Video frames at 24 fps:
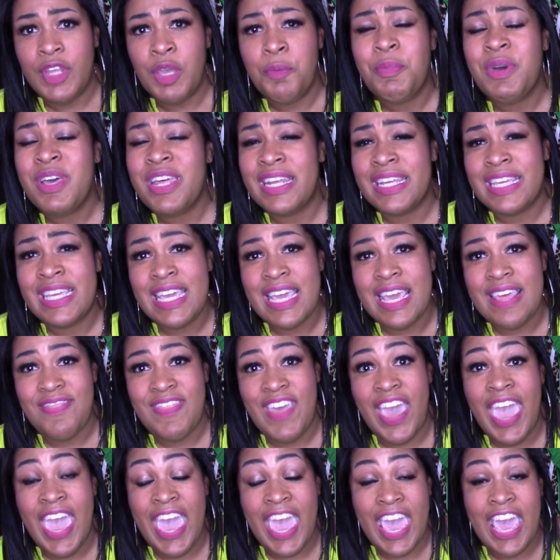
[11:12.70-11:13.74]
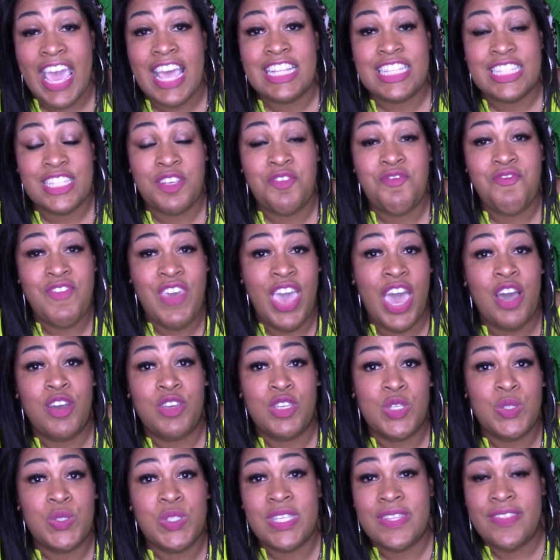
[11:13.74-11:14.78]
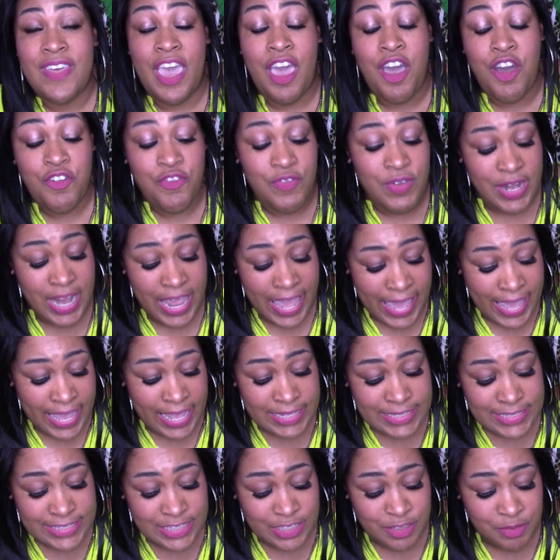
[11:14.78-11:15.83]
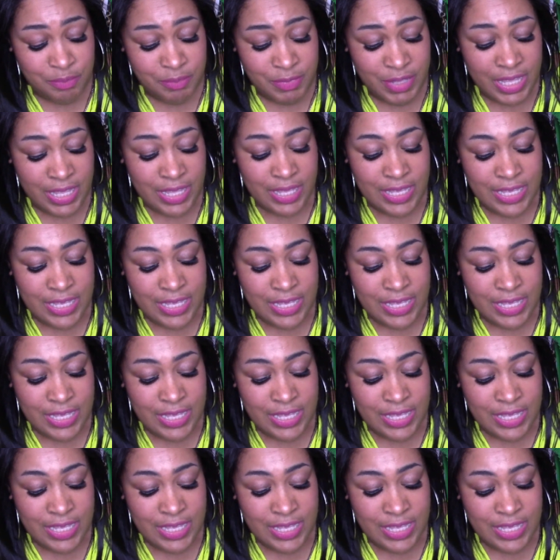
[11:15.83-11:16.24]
But again, that adds some value to the outfit, adds some